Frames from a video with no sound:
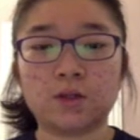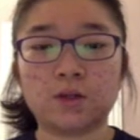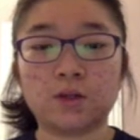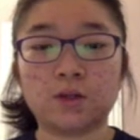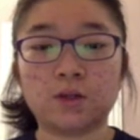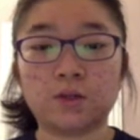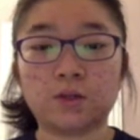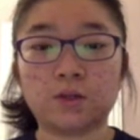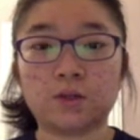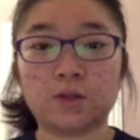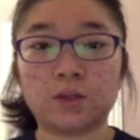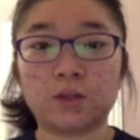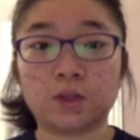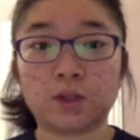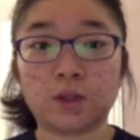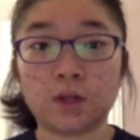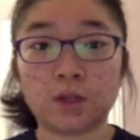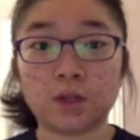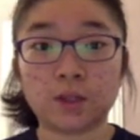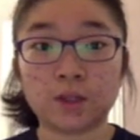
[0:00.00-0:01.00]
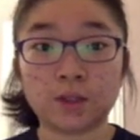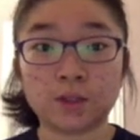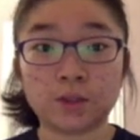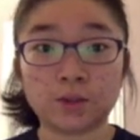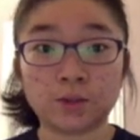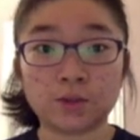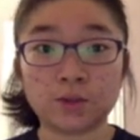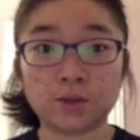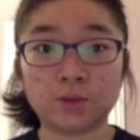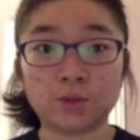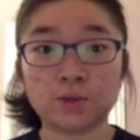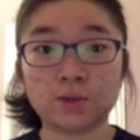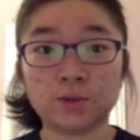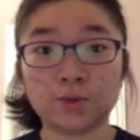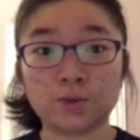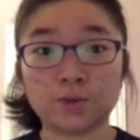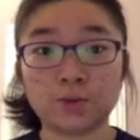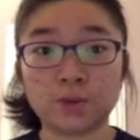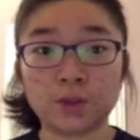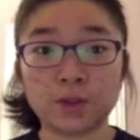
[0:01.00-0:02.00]
try to log into
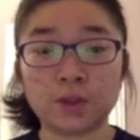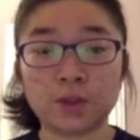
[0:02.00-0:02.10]
the